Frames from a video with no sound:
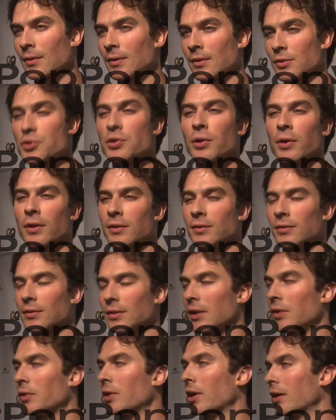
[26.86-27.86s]
Sure.
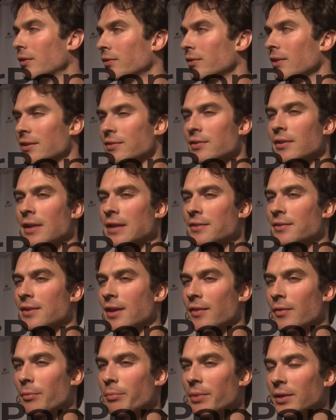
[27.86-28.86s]
Okay. So that's that's
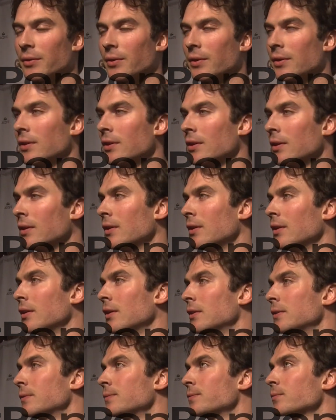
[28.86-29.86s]
kind of a big one.
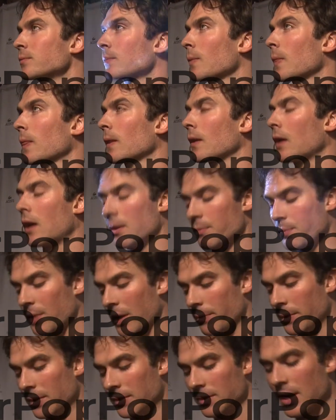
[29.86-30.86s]
I'd
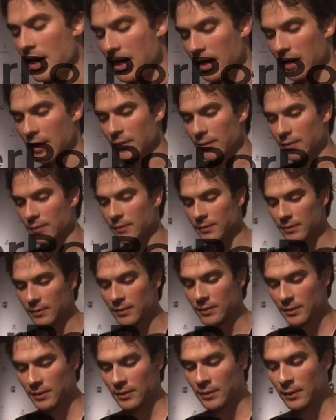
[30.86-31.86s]
probably take it
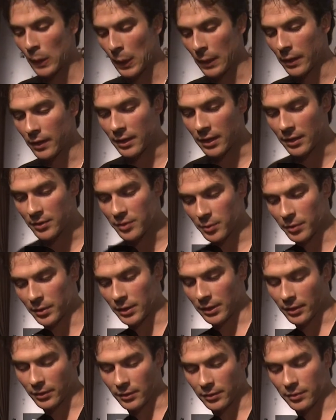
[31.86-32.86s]
and I'd do
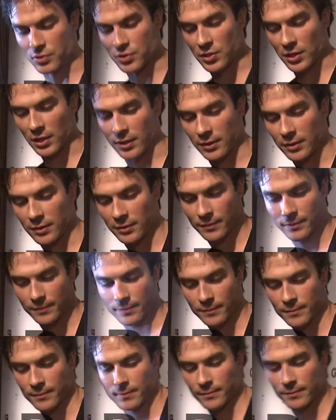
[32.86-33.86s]
like a little jig.
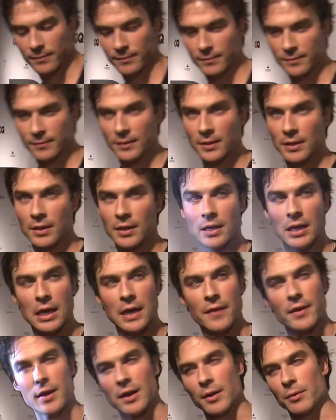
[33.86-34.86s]

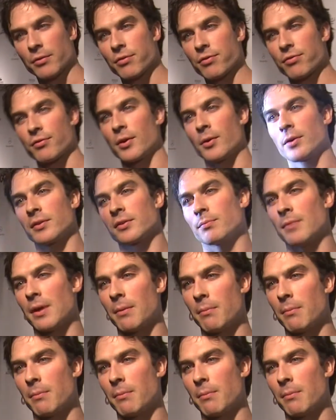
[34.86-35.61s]
And then I would throw it to my